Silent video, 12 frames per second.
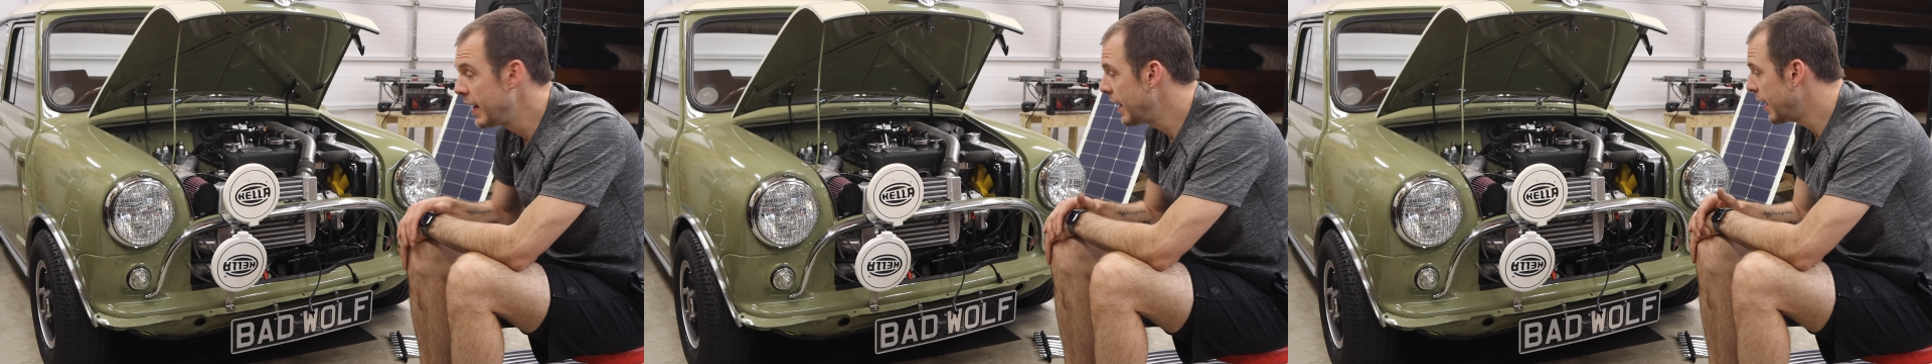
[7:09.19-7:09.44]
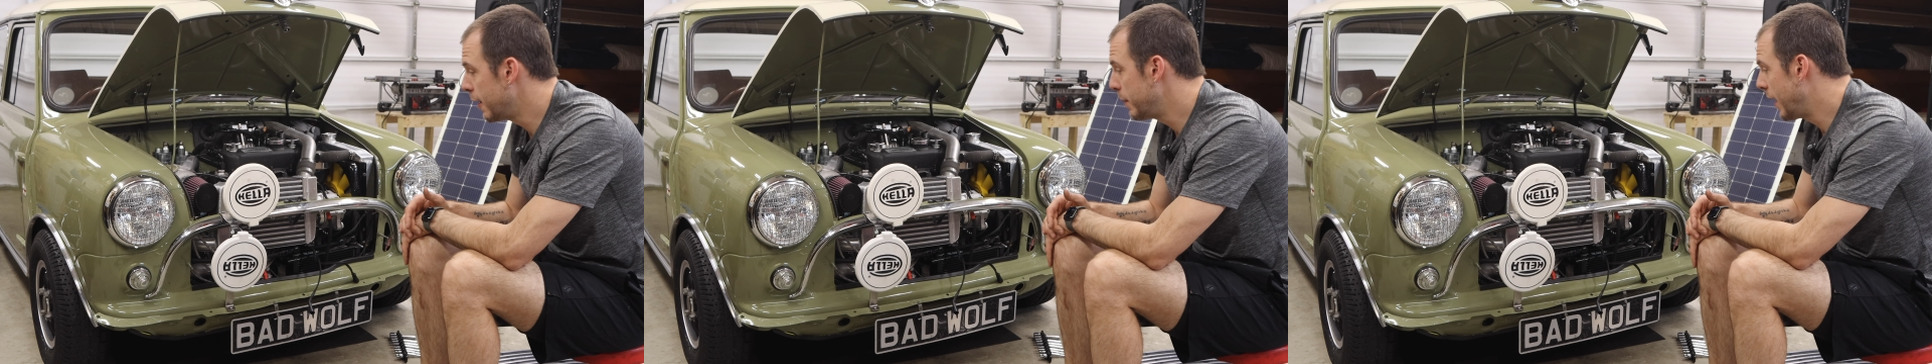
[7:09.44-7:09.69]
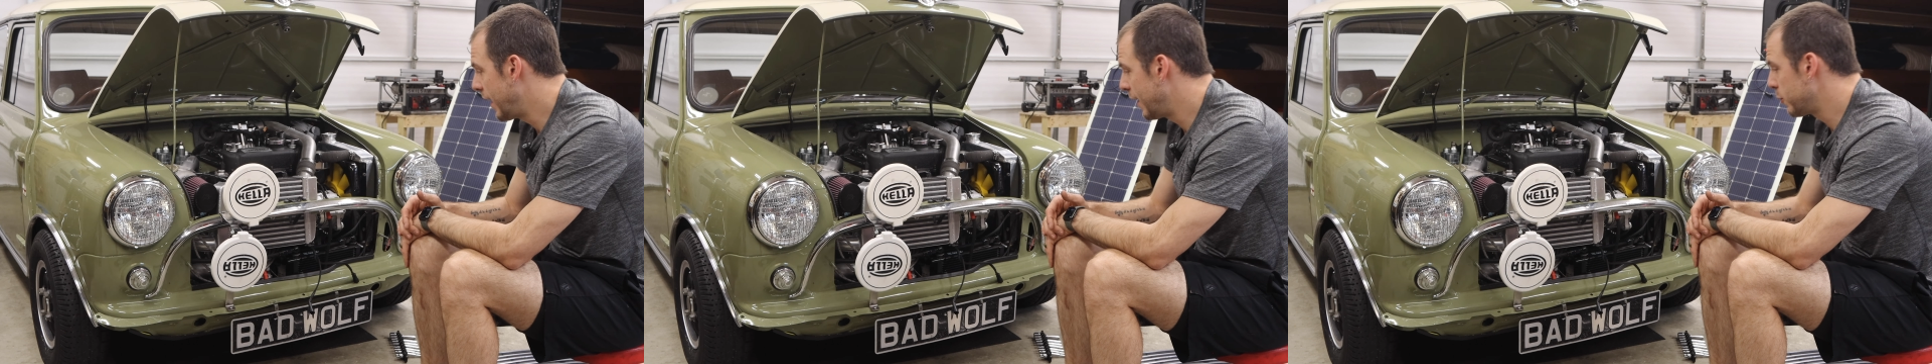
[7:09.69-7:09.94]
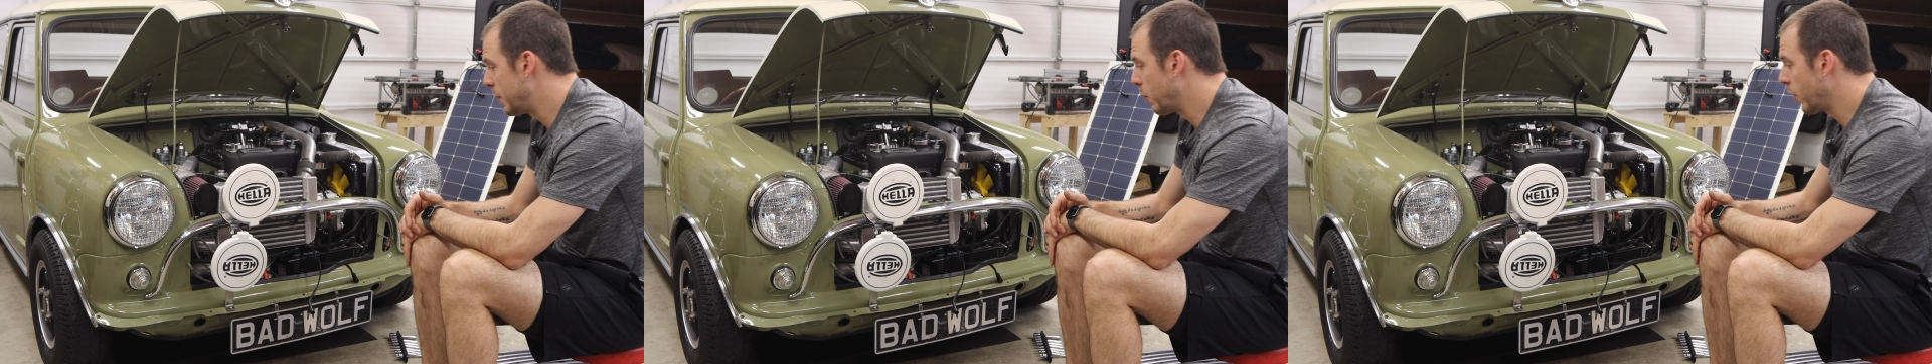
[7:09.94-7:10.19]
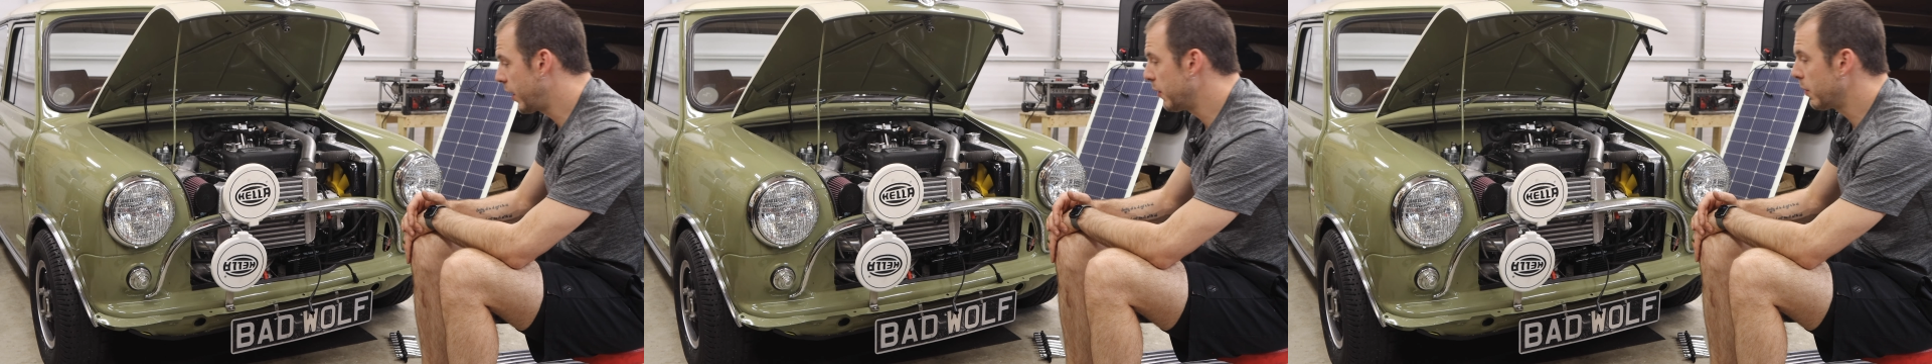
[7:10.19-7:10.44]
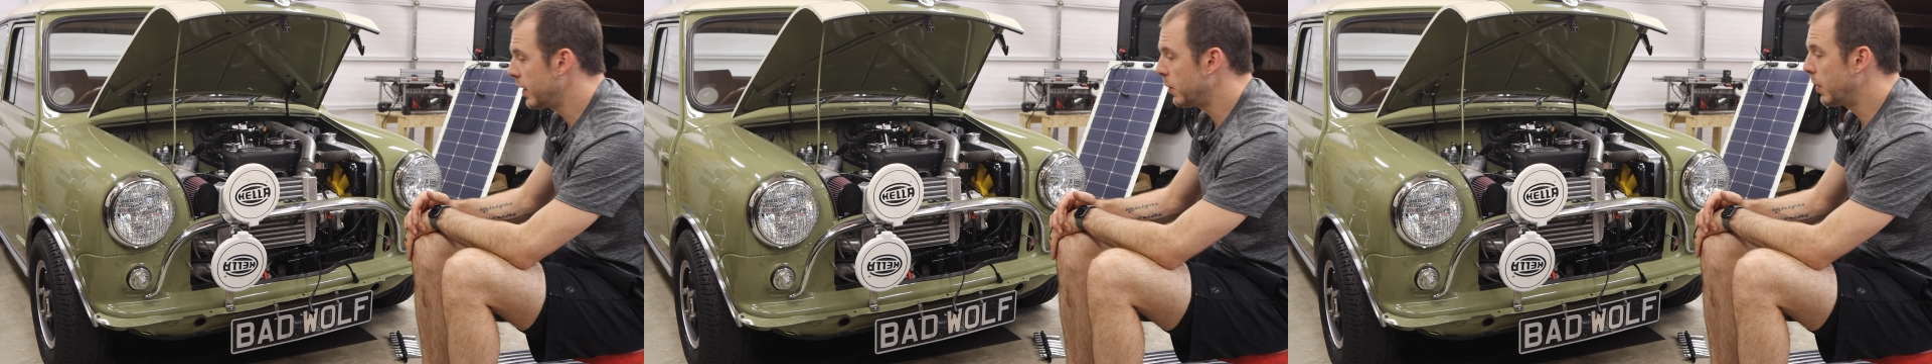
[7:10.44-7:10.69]
and has been working
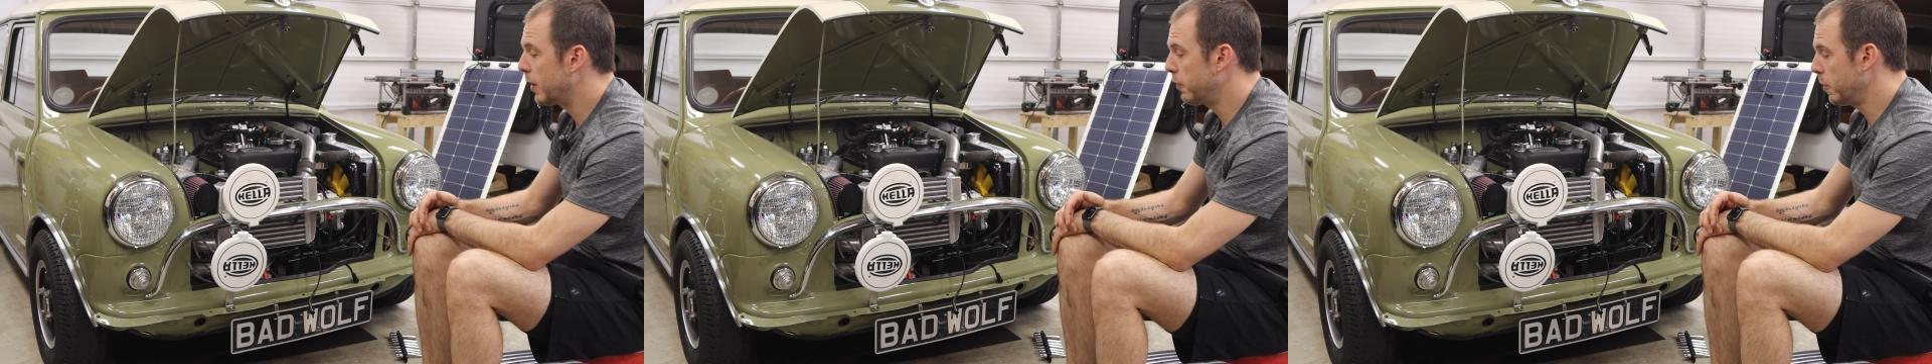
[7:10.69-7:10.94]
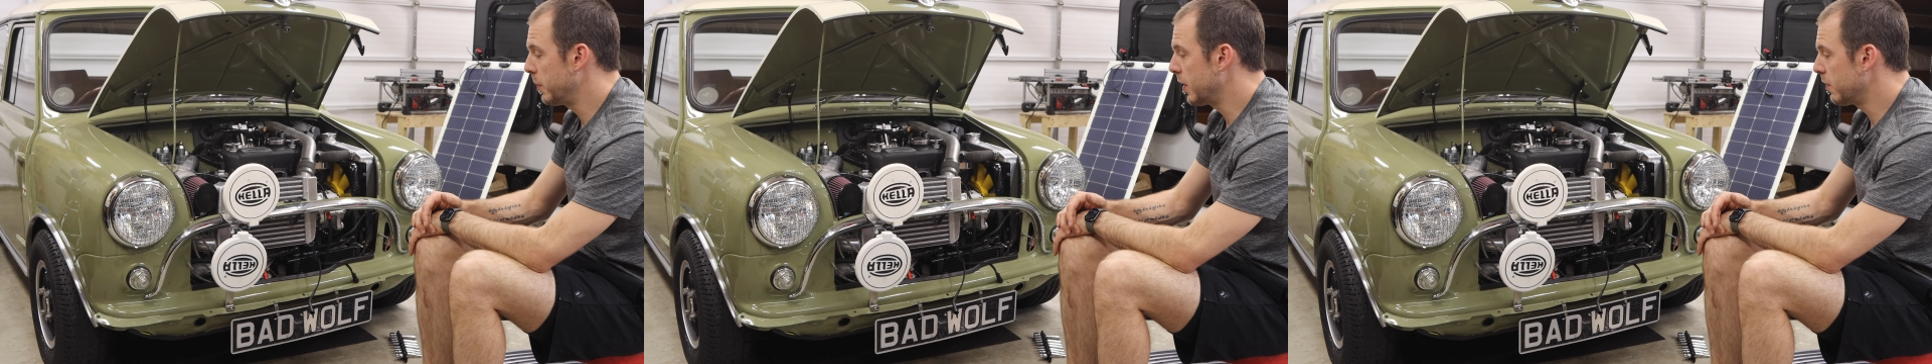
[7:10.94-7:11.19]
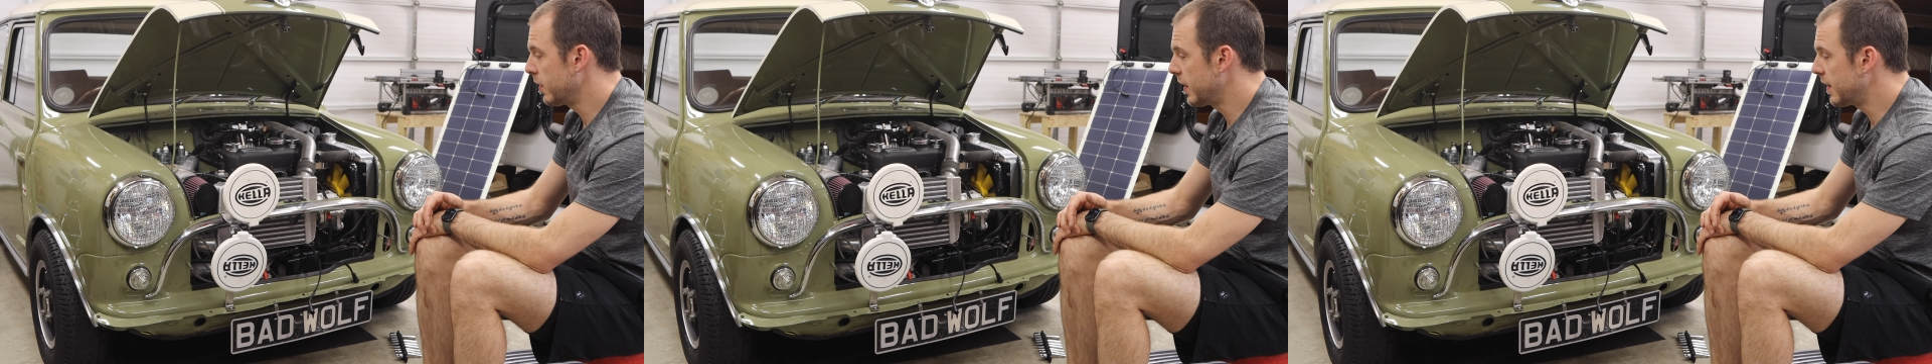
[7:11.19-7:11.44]
really well for me over the